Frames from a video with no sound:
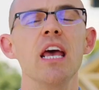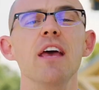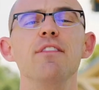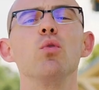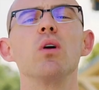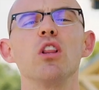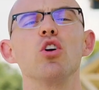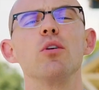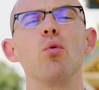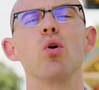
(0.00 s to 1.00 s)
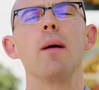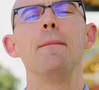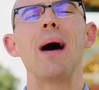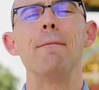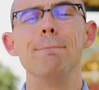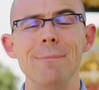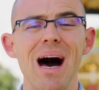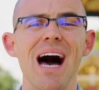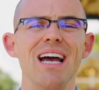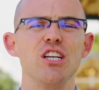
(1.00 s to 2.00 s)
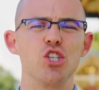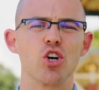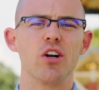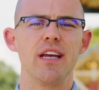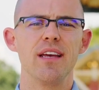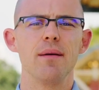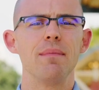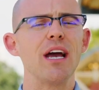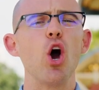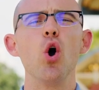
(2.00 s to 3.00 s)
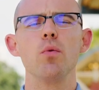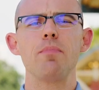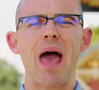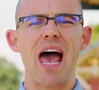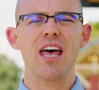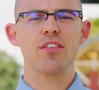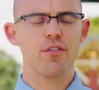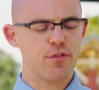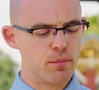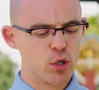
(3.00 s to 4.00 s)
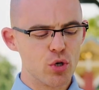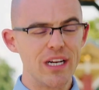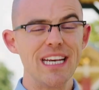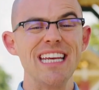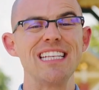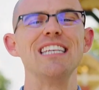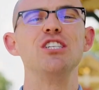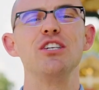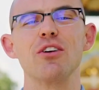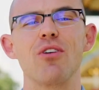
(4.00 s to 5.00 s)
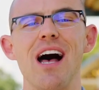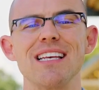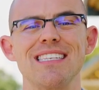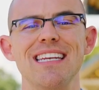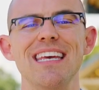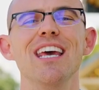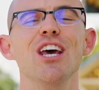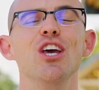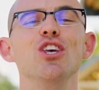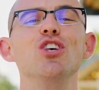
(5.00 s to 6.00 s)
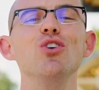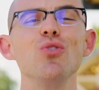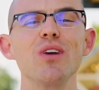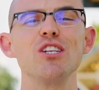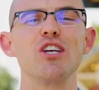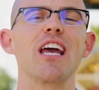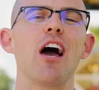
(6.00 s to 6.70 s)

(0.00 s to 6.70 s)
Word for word: If you want to learn more about my journey, my own path from greedy to generosity, you can check